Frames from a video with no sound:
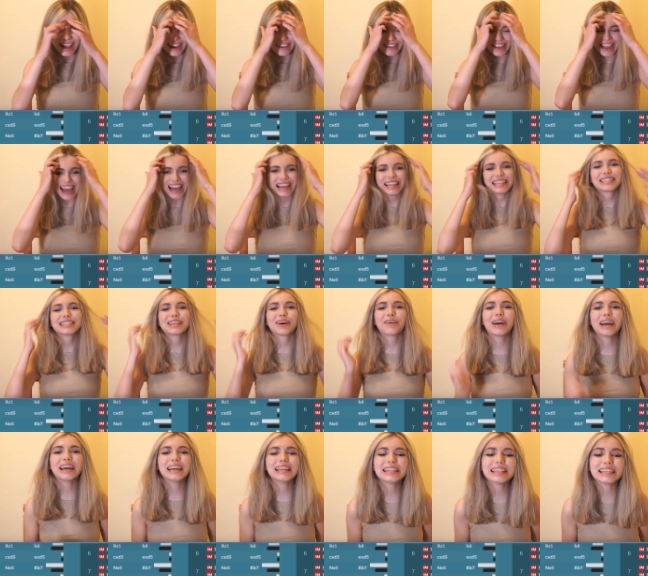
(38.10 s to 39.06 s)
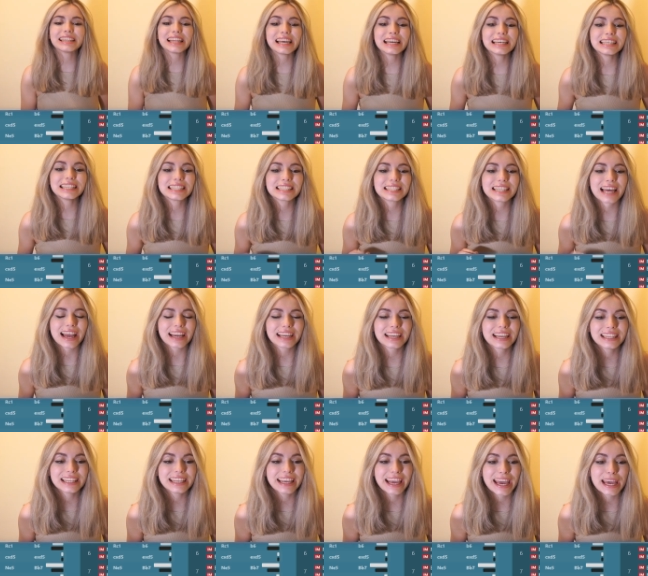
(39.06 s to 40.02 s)
Okay, so in this
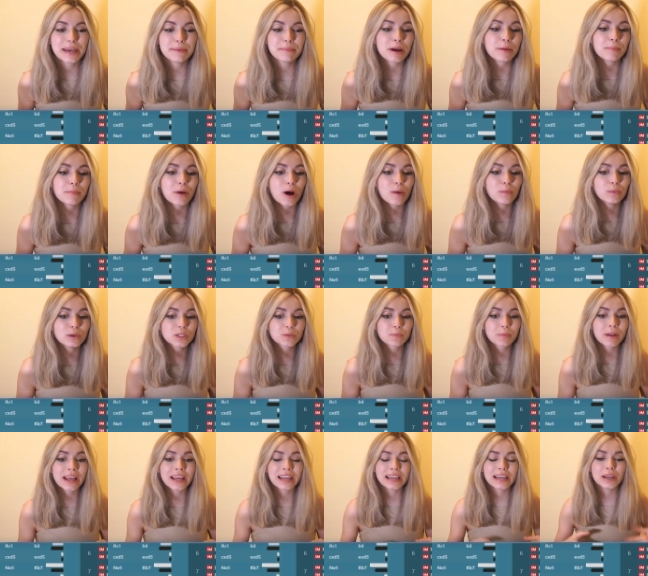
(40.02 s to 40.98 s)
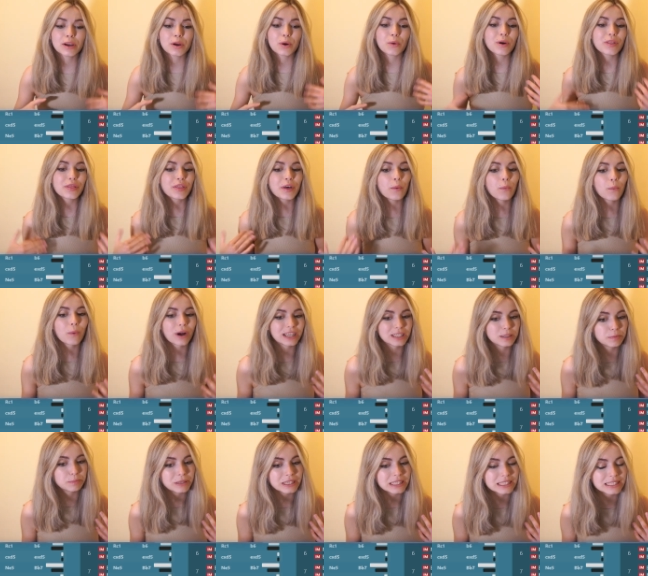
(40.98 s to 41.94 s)
second game, my mom was playing with the
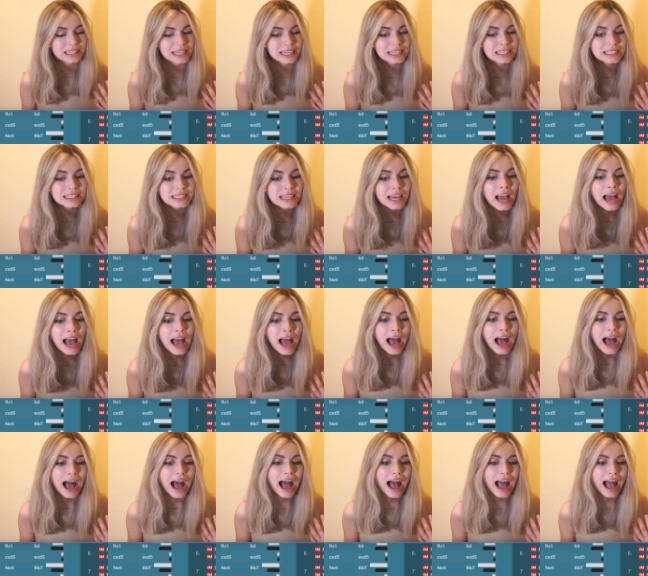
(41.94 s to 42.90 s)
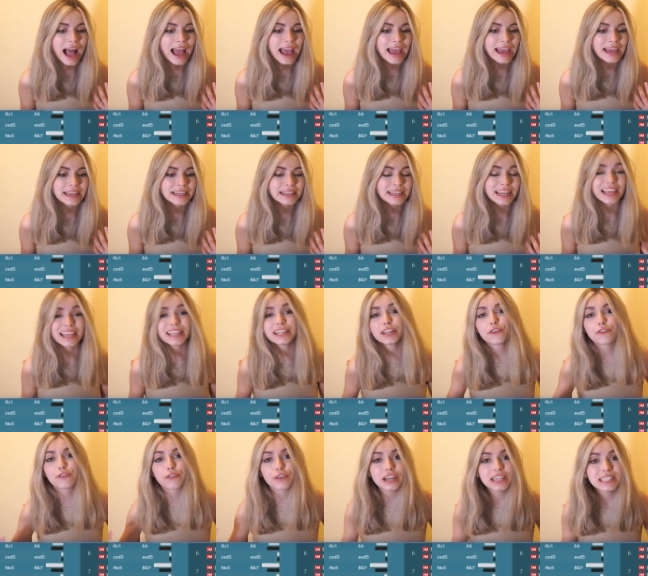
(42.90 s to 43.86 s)
white pieces, and in the
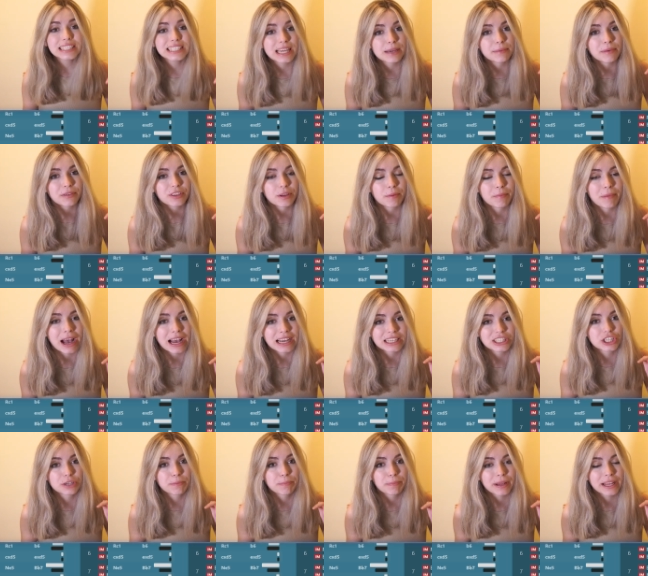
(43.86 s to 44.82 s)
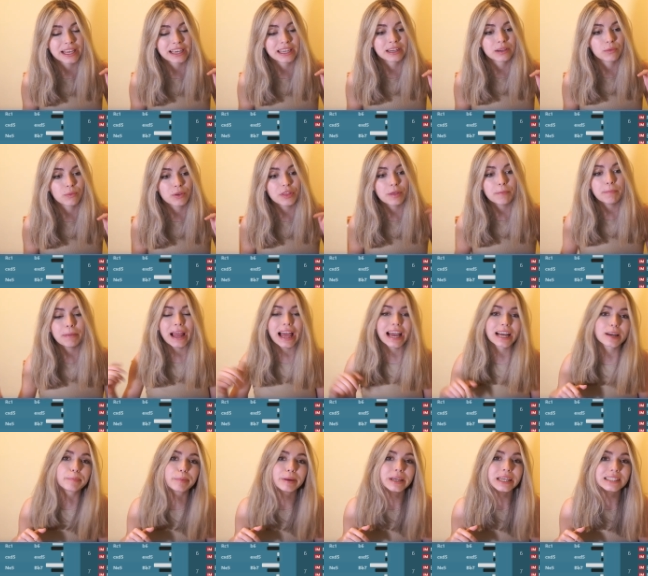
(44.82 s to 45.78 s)
first game of the match, she played with the
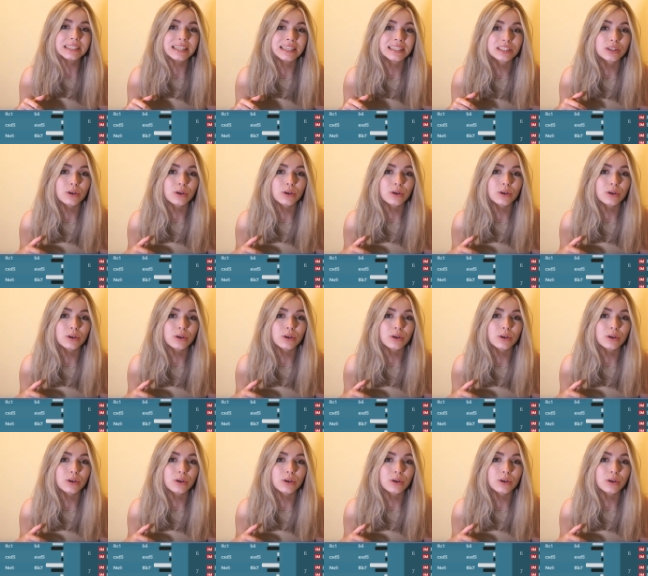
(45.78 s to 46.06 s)
black pieces.